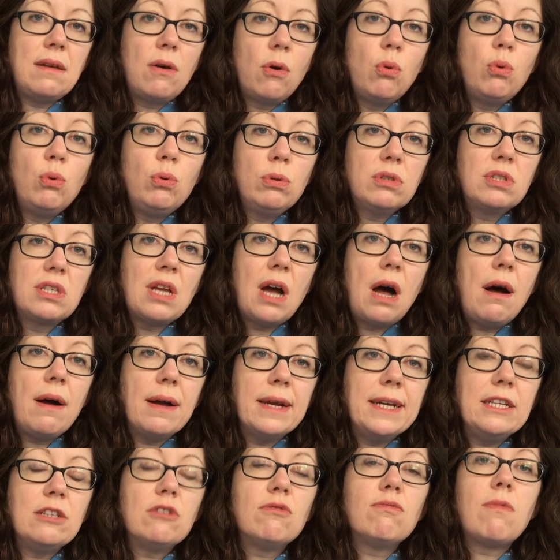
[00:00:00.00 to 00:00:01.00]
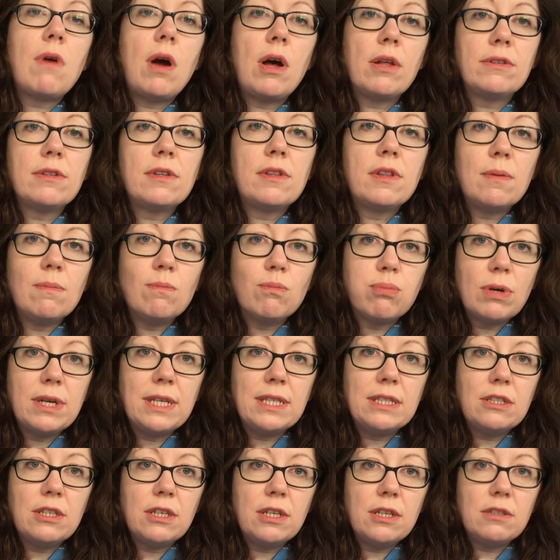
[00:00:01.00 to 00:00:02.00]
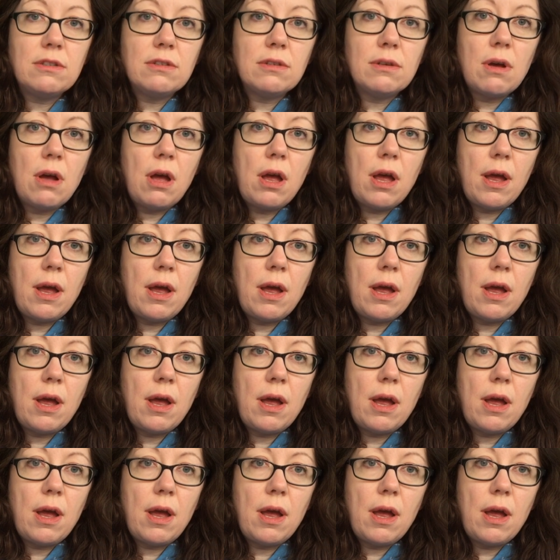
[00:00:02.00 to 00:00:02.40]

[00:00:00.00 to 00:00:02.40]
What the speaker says: all dyed rather than printed